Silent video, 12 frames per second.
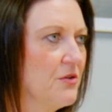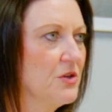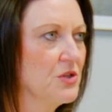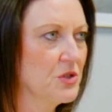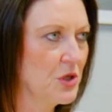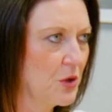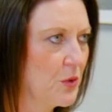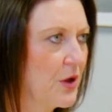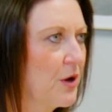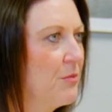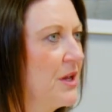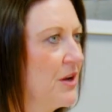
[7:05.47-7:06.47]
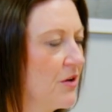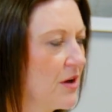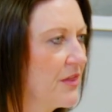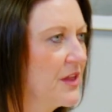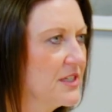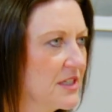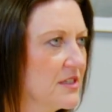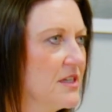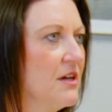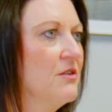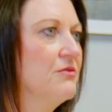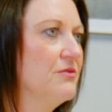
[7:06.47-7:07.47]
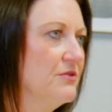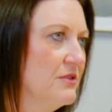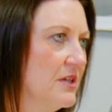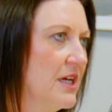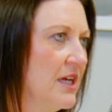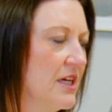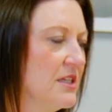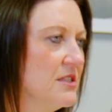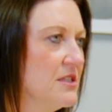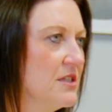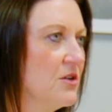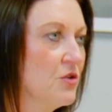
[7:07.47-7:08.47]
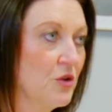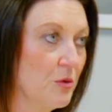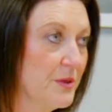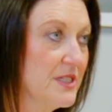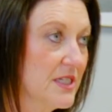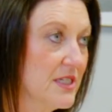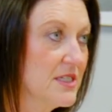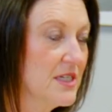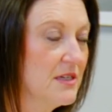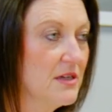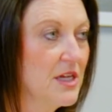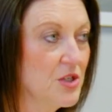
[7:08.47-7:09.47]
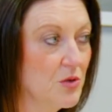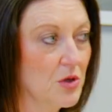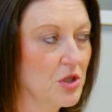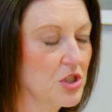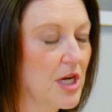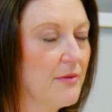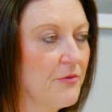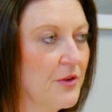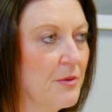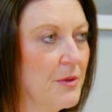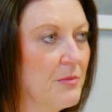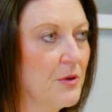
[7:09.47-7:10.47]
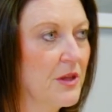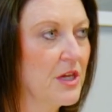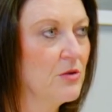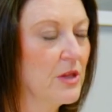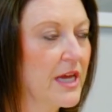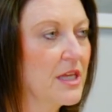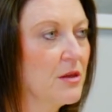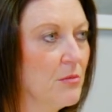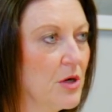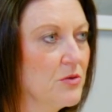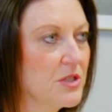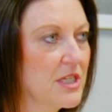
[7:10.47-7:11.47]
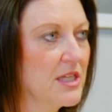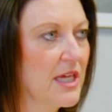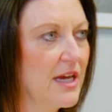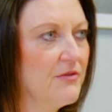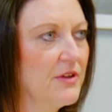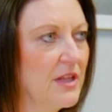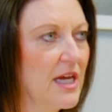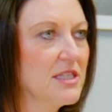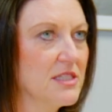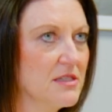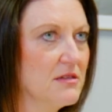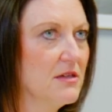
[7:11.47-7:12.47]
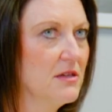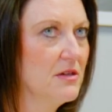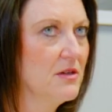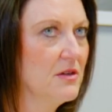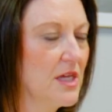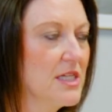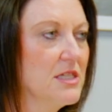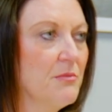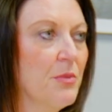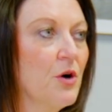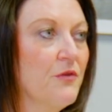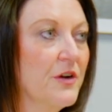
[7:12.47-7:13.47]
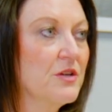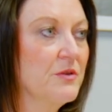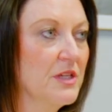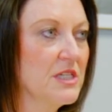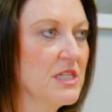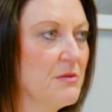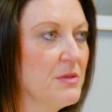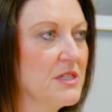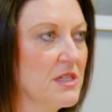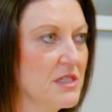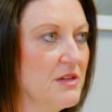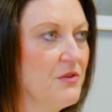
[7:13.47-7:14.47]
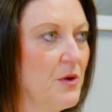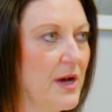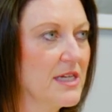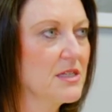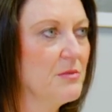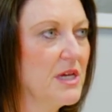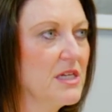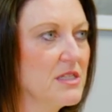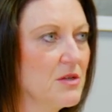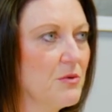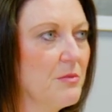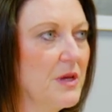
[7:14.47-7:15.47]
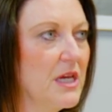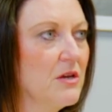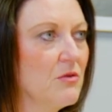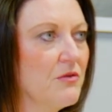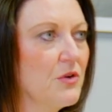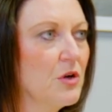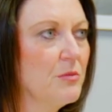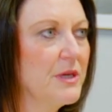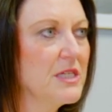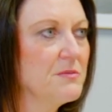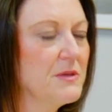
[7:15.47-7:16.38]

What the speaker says: can just go there, be your authentic self and earn their business and do a good job for the people that you like the most in life. And that's a perfect real estate business, if you ask me, is the repeat and referral based